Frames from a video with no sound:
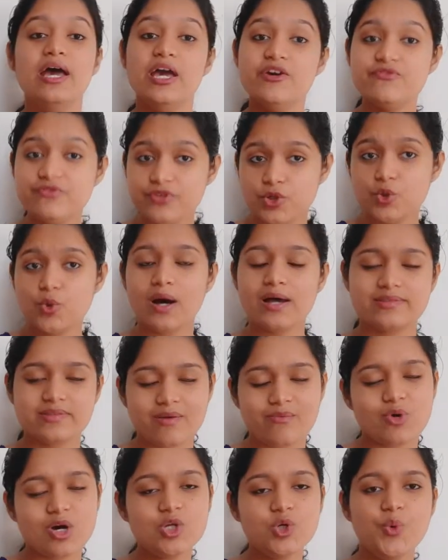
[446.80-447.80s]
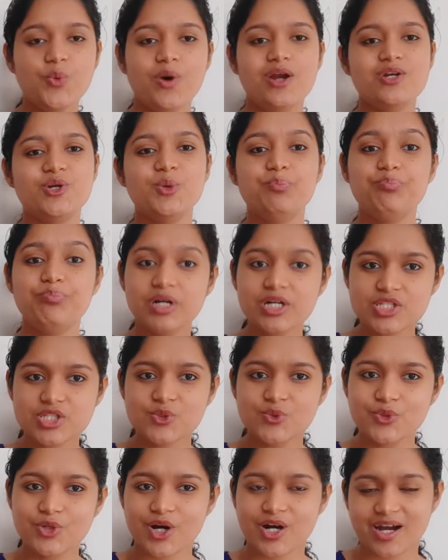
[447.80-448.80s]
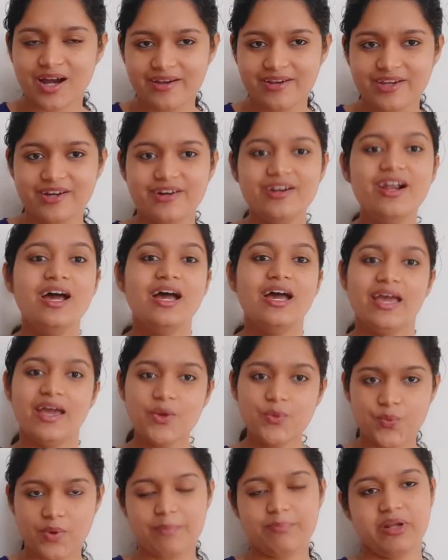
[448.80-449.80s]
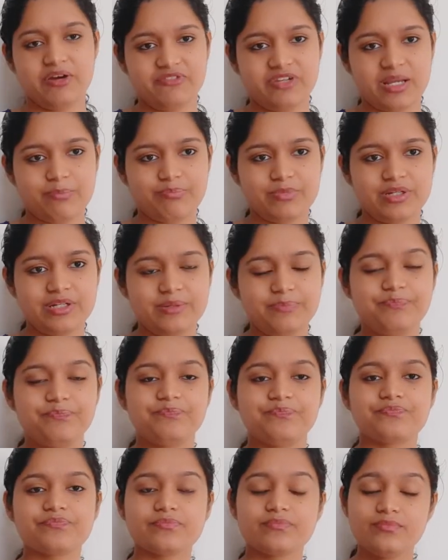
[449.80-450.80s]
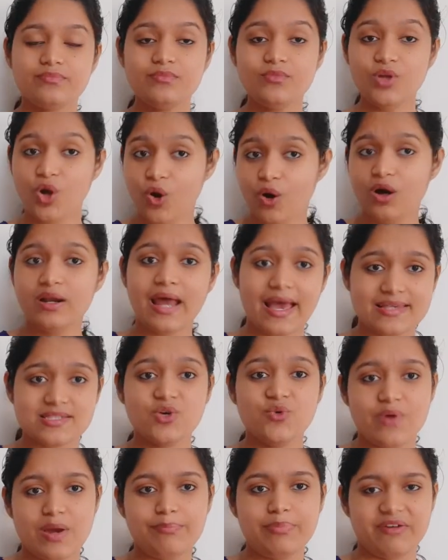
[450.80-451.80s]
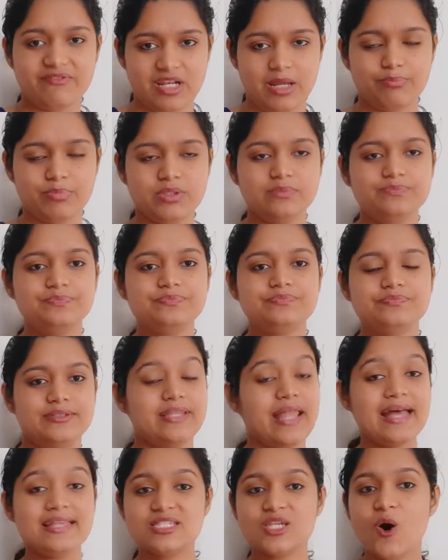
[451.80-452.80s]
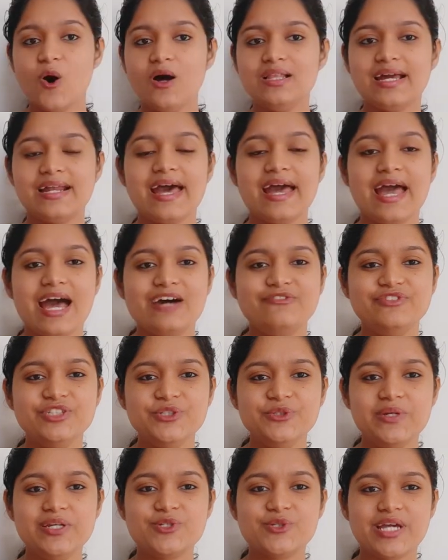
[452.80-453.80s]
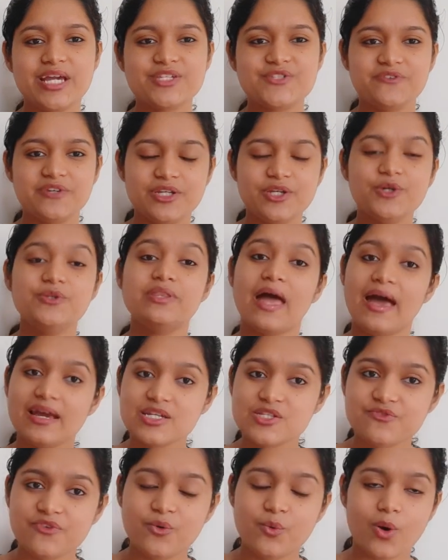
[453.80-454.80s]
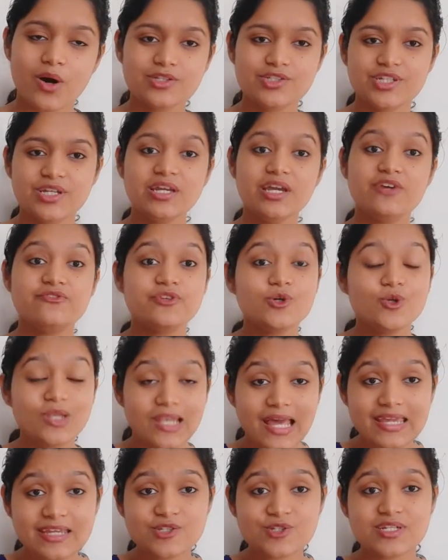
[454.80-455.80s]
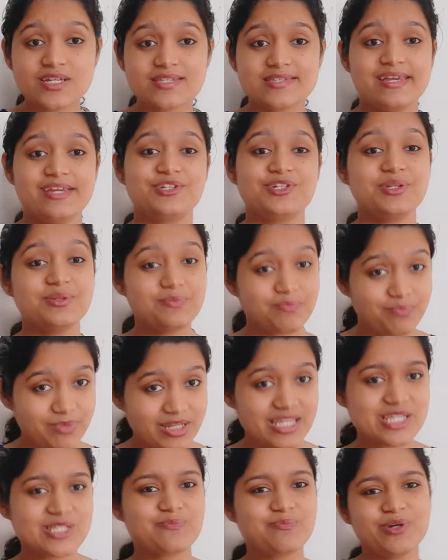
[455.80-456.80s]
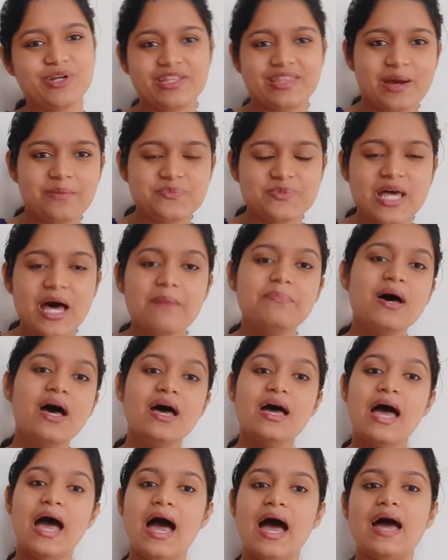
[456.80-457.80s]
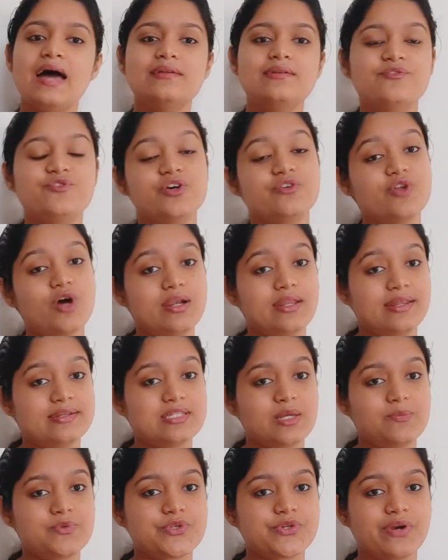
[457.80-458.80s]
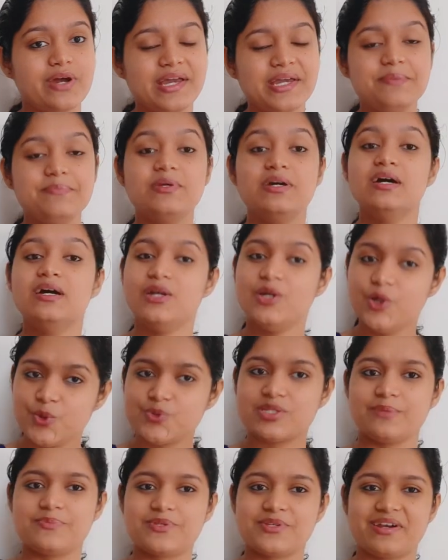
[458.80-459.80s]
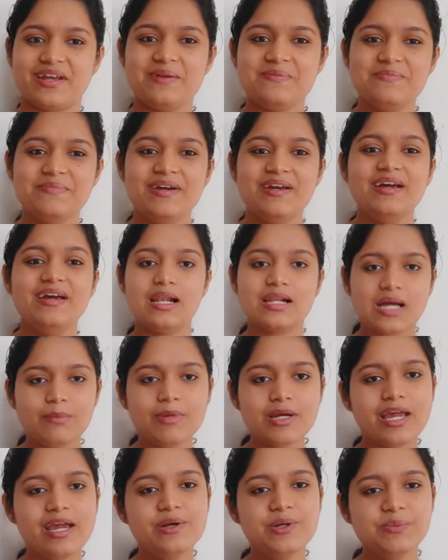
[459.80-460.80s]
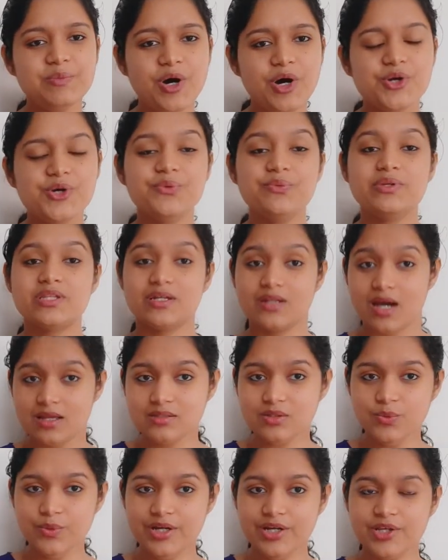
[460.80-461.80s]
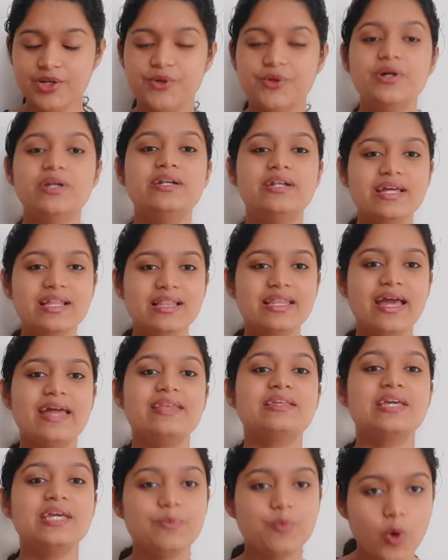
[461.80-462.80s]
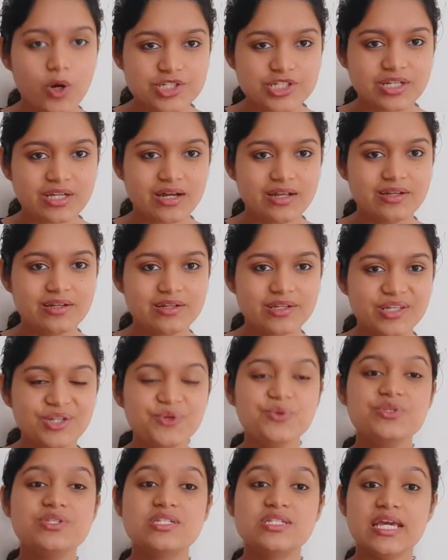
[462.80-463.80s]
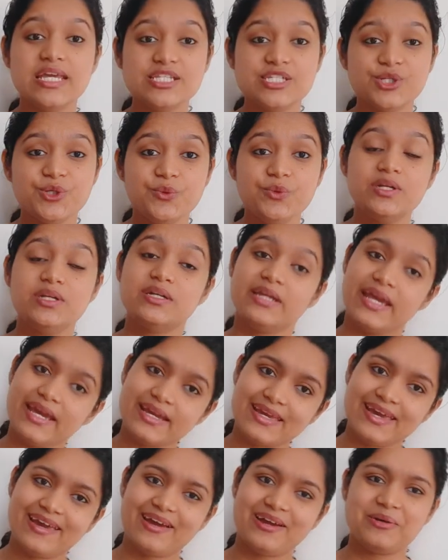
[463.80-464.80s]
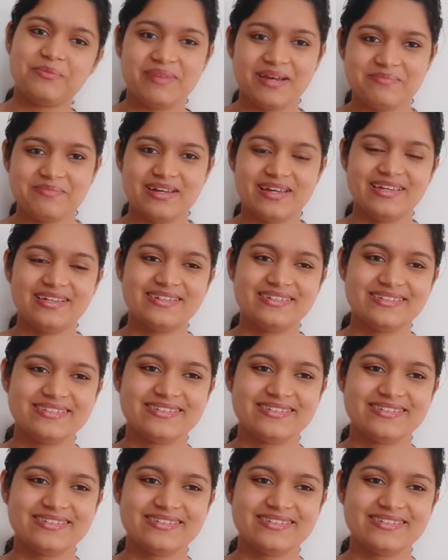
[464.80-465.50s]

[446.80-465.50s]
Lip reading: if you are someone who wants to pursue your career in web development or as a web developer. That's all that I have for you in today's video. Thanks for watching. If you like today's session, please put a thumbs up. And if you have not yet subscribed, do subscribe. I'll come again tomorrow with another video. Till then, keep watching CareerQ. Stay tuned. Take care. Bye-bye.